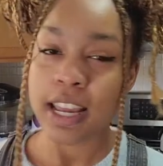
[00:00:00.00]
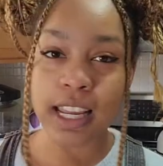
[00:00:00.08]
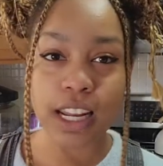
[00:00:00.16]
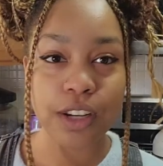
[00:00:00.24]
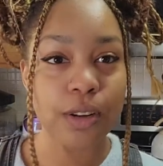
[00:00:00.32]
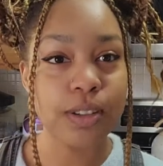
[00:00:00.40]

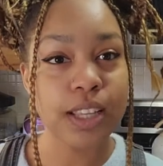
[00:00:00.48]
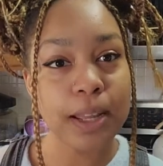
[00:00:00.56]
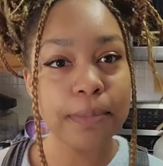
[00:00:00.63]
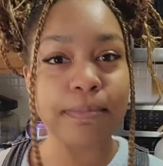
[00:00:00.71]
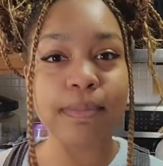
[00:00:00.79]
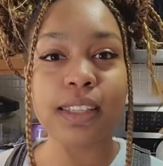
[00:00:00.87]
And I chose
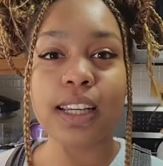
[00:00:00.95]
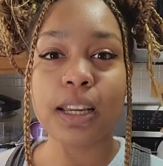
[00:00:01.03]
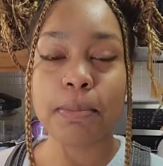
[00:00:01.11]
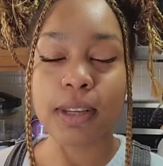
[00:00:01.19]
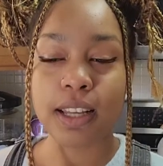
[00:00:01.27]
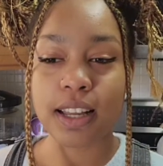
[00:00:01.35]
him
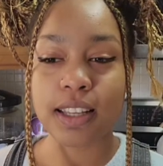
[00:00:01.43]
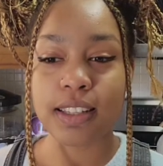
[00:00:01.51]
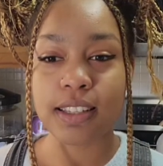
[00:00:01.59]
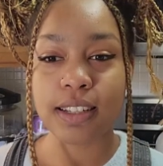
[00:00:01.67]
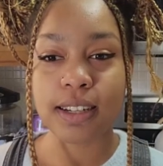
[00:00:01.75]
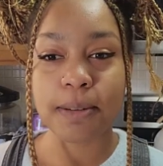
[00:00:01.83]

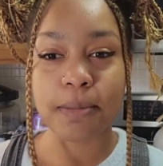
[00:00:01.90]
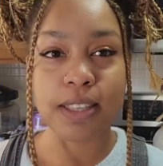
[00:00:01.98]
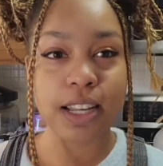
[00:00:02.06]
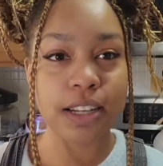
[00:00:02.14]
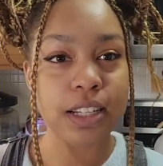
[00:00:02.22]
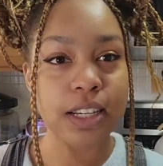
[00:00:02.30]
because the
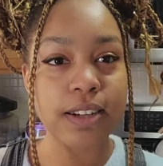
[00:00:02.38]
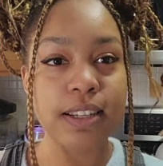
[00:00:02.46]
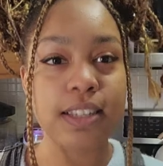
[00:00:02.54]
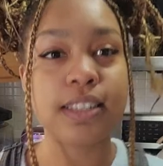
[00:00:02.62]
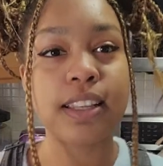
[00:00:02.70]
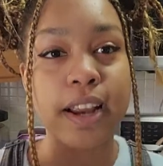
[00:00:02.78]

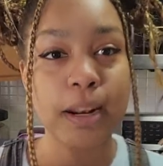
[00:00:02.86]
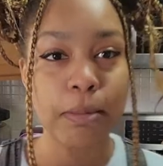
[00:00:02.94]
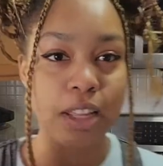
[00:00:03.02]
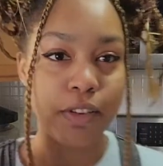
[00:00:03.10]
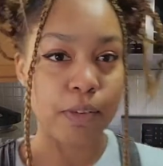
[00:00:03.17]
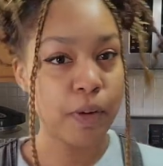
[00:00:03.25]
Sagittarius, the
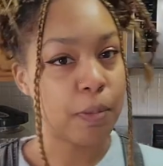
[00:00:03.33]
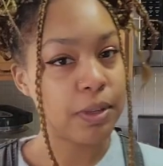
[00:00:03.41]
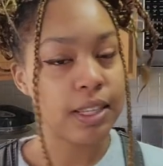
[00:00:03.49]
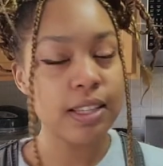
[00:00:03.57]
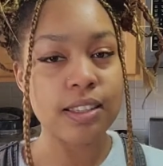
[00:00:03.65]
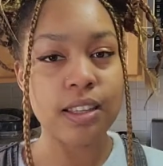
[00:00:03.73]
animal that
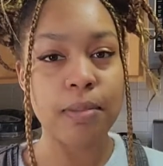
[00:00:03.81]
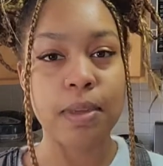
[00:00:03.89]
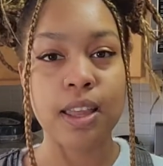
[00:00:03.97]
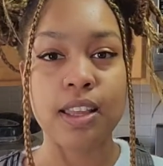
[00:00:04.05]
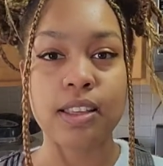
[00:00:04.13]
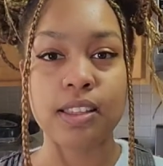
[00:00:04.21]
represents them,
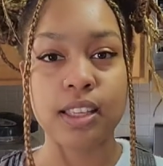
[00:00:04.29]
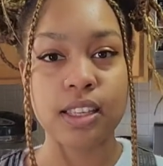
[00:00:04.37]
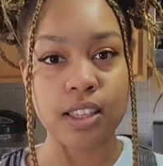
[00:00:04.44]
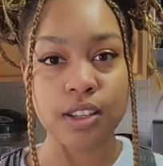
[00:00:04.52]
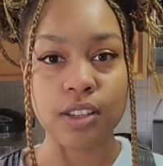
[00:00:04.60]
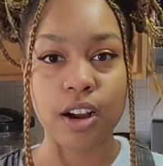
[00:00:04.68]
is the
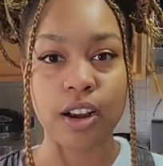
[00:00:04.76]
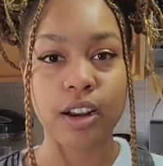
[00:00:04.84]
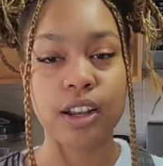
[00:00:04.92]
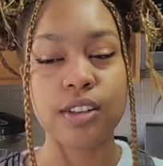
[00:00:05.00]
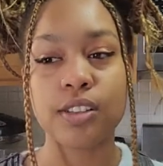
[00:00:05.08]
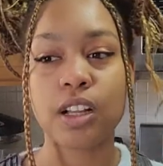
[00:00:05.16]
centaur.
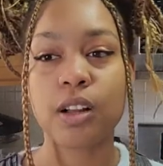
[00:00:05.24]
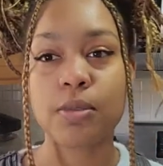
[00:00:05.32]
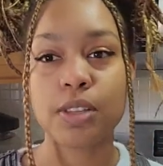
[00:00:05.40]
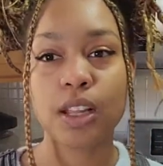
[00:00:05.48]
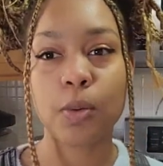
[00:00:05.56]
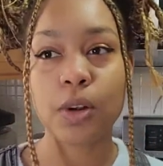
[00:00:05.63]
And so I
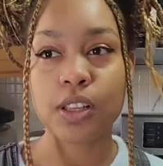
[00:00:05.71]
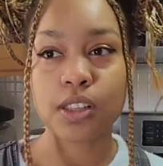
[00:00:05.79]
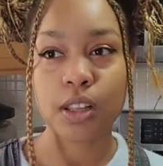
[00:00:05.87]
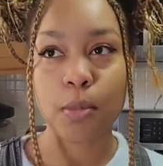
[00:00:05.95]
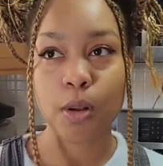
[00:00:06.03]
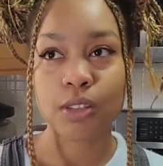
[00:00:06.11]
was like, what is
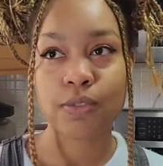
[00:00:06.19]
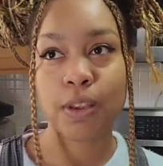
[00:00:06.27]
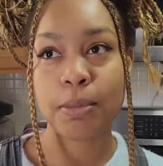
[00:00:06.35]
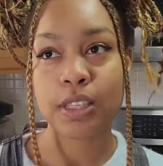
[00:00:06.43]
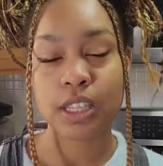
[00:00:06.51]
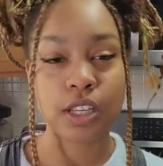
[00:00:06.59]
the most
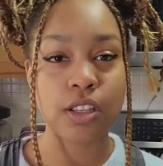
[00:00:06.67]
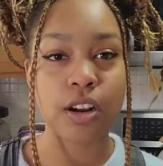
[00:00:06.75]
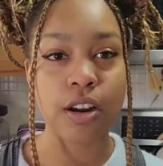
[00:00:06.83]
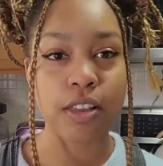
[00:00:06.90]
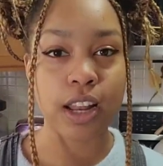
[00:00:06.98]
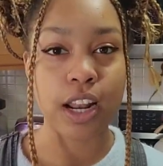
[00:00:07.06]
famous
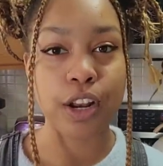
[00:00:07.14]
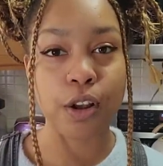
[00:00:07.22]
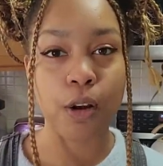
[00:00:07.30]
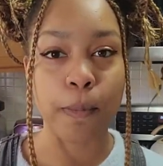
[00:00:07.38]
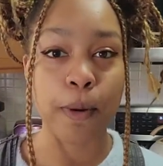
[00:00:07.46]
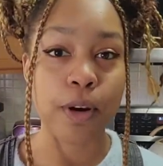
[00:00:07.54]
centaur that I
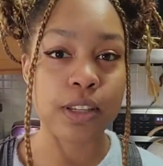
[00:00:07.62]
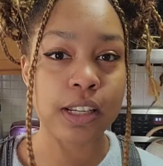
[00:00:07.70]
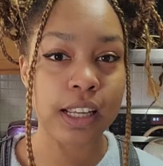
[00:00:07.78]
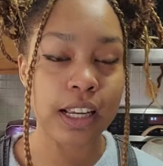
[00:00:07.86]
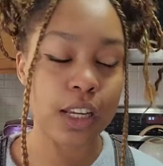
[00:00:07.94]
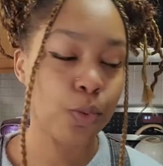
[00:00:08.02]
know
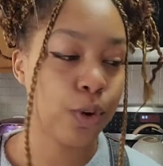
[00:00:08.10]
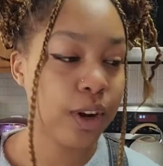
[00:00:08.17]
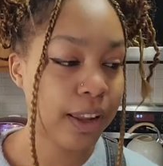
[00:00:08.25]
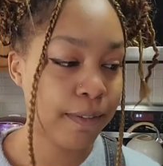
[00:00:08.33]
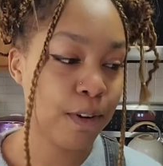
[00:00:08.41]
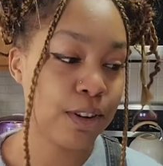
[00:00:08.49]
personally? Because we're
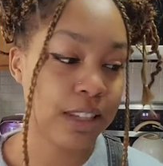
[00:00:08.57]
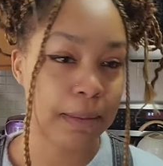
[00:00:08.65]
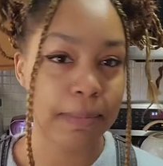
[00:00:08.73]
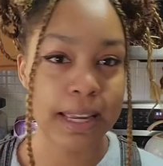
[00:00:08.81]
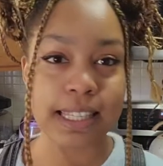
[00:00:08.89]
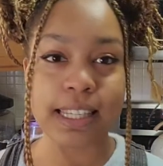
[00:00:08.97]
on like first
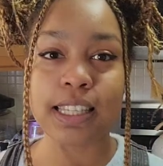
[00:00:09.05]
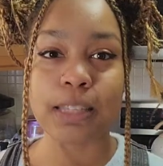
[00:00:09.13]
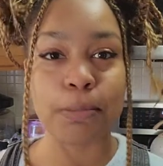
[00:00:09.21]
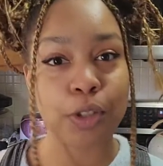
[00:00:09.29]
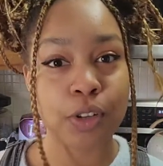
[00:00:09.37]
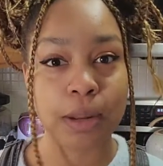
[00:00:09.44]
name
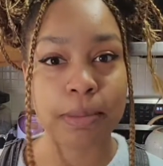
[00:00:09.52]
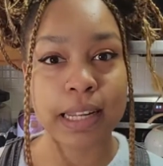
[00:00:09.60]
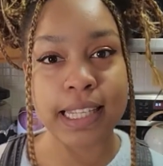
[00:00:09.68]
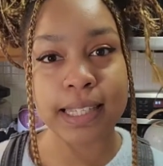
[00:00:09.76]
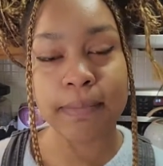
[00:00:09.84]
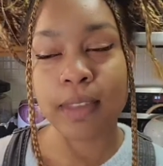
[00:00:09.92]
basis, it's Mr.
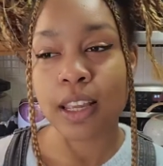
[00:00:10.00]
Tumnus.